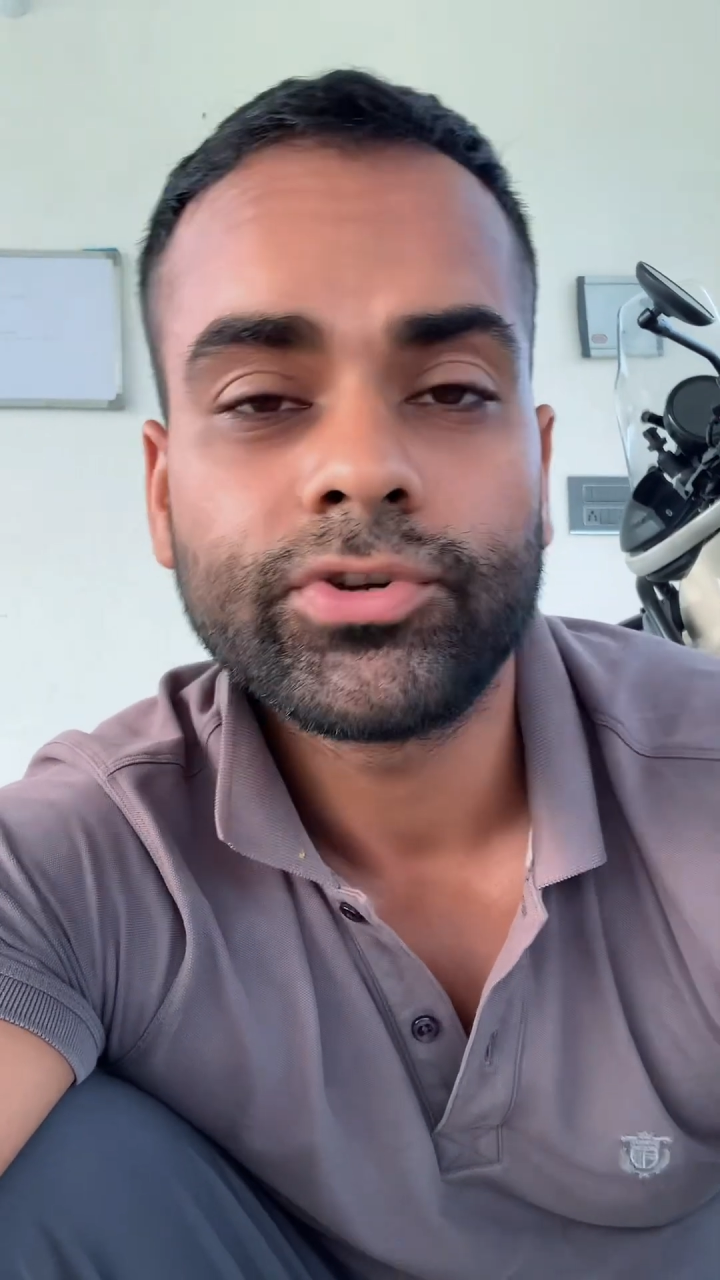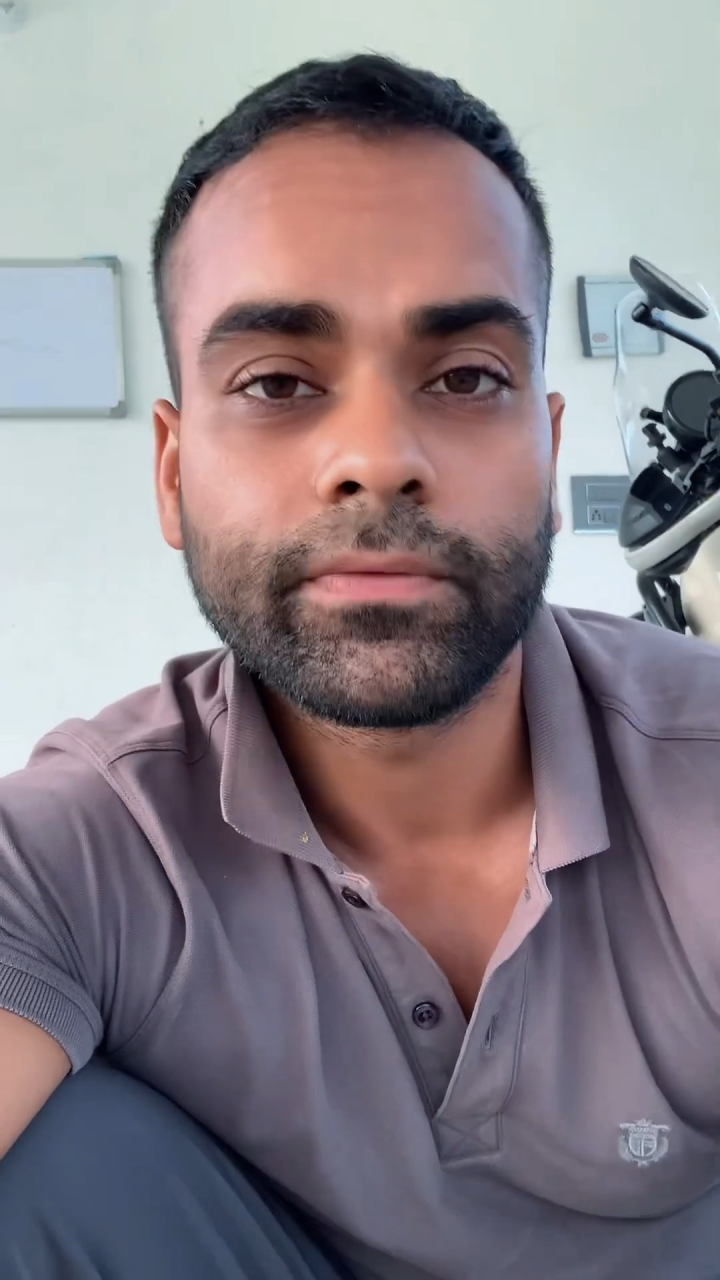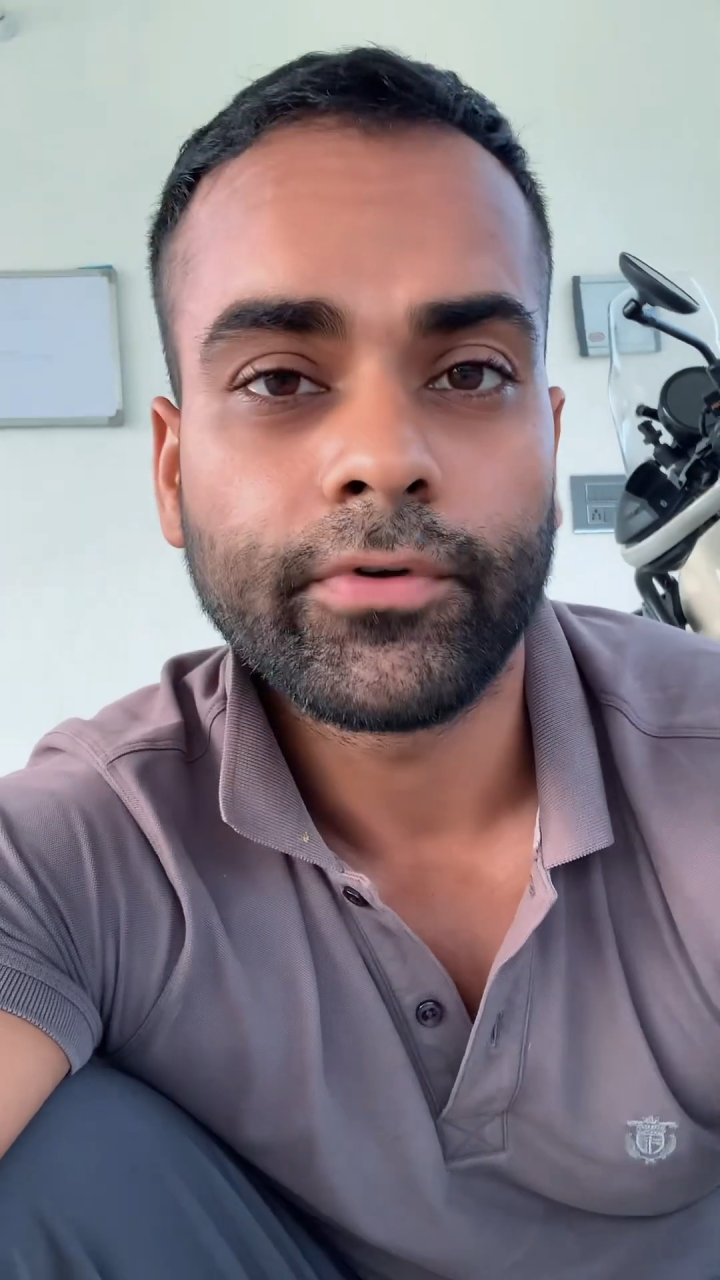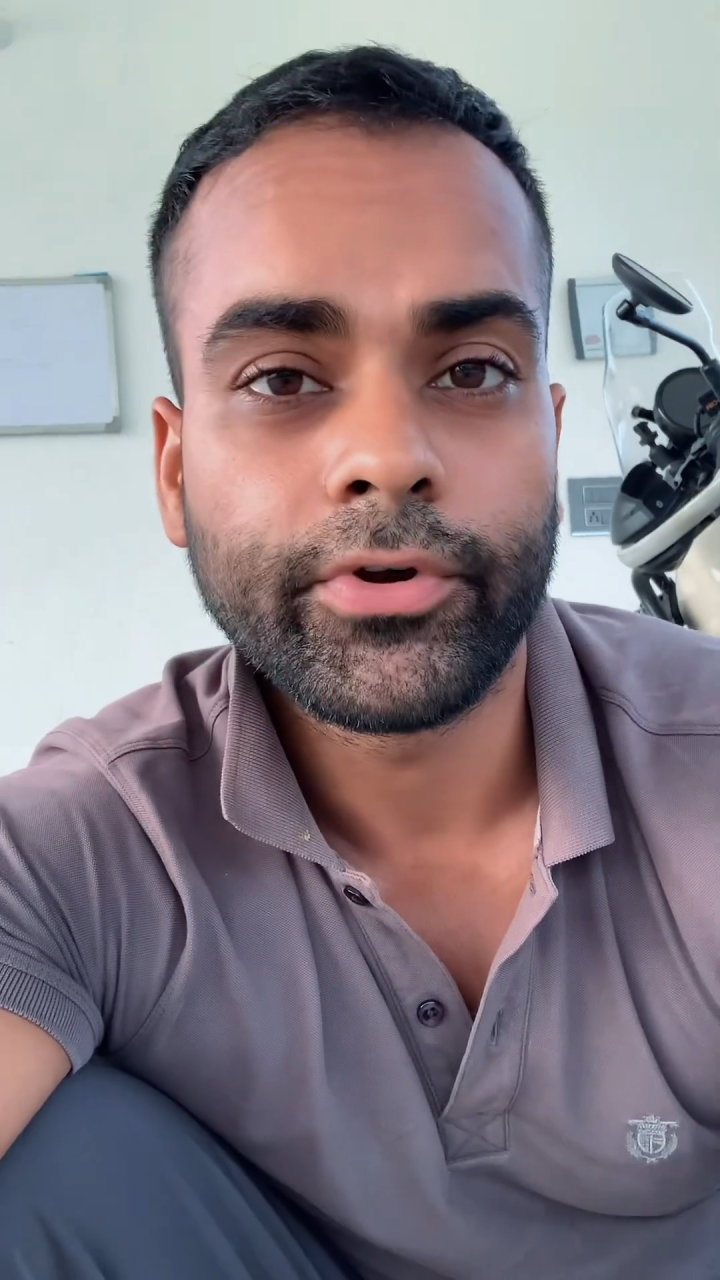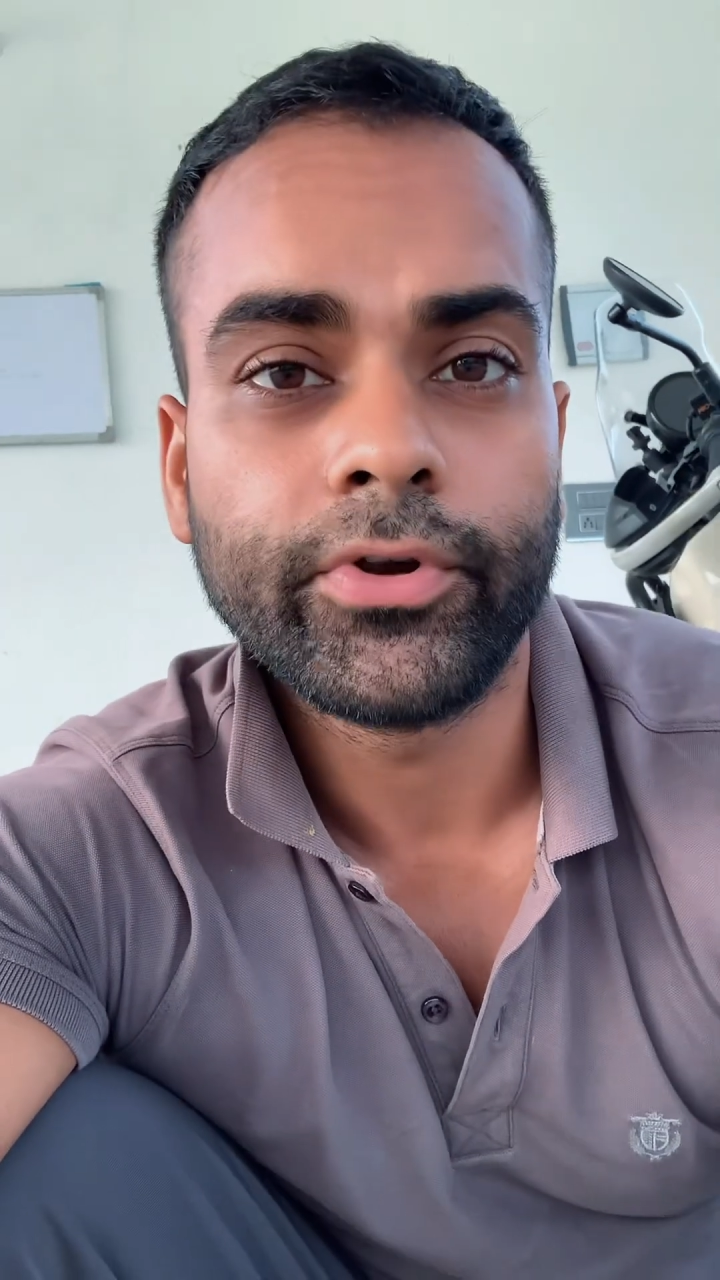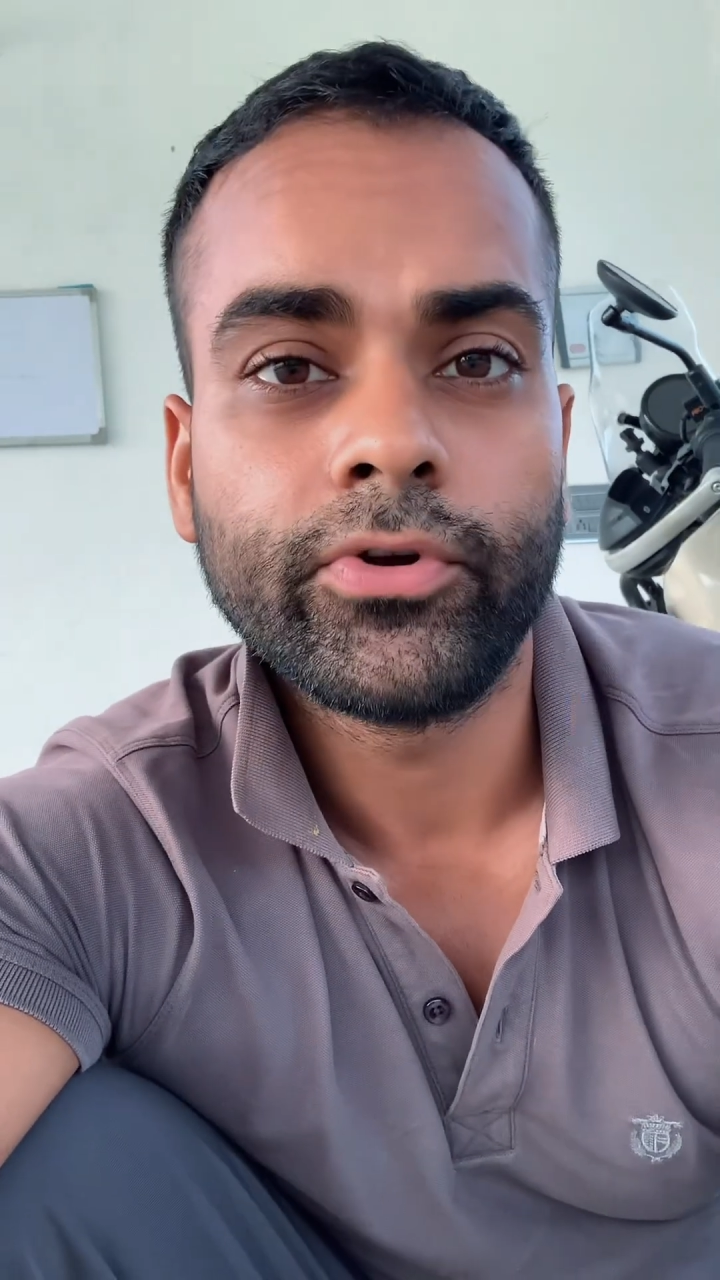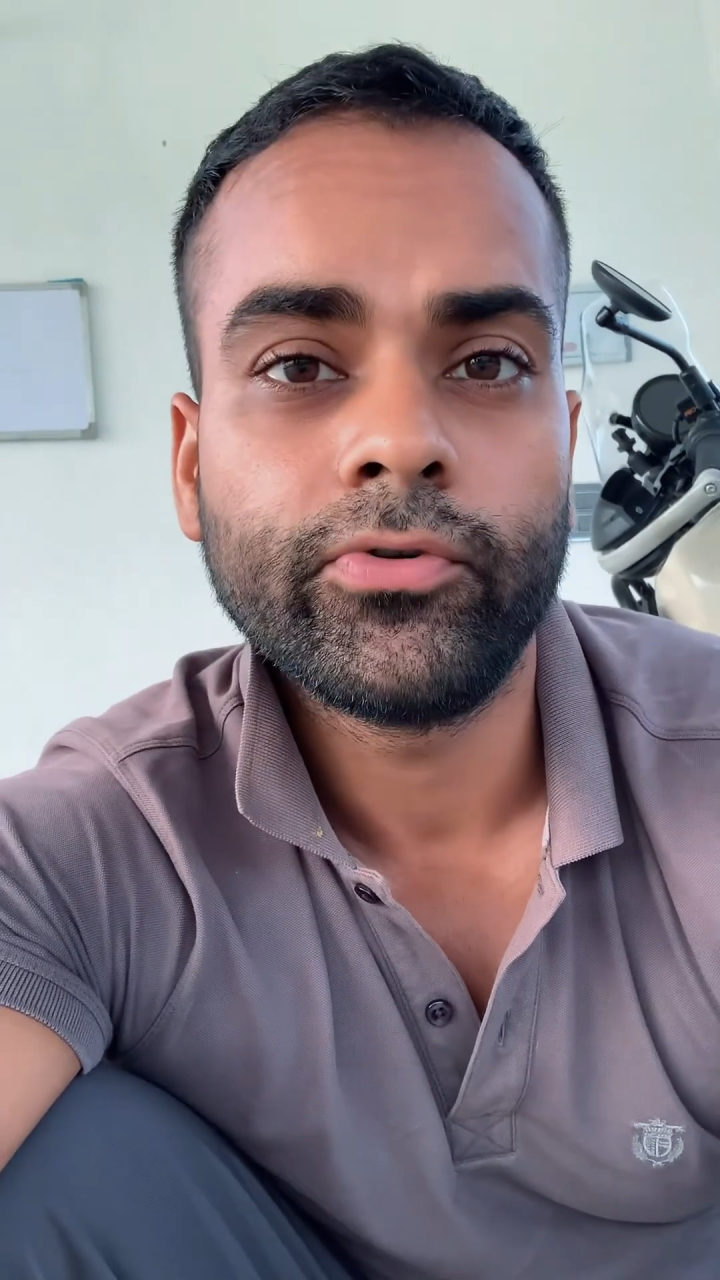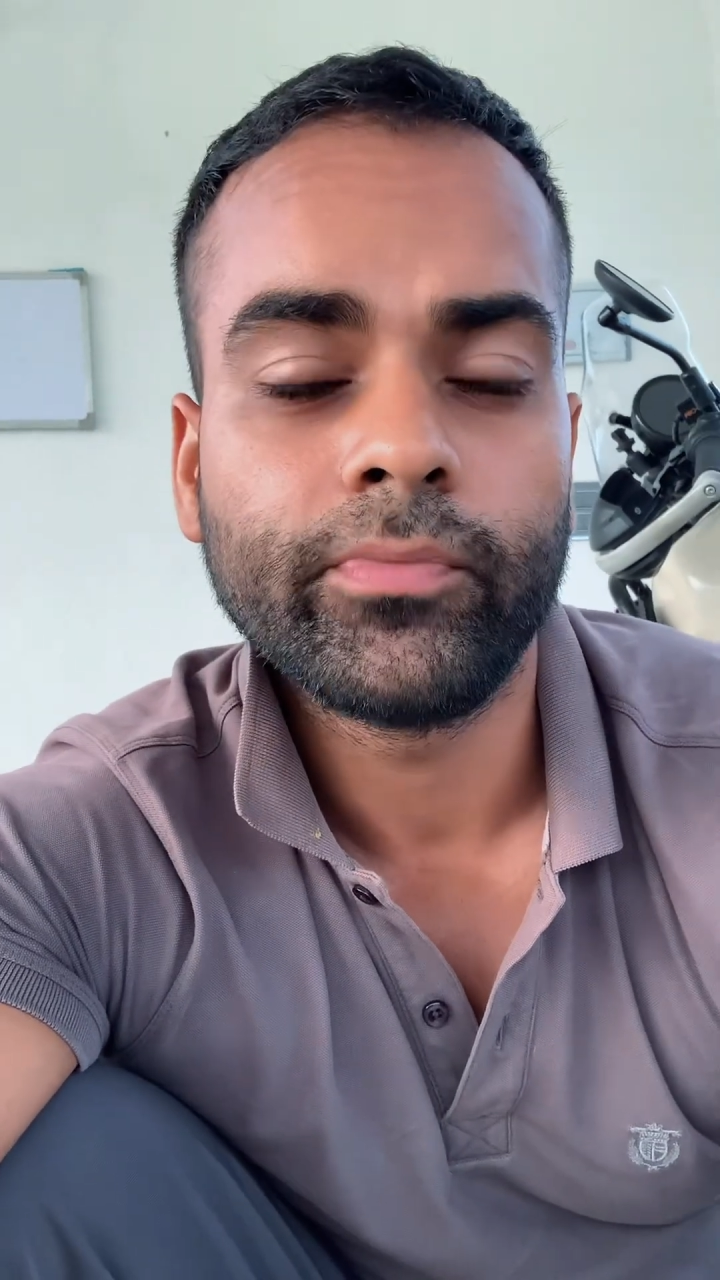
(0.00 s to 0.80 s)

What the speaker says: for you.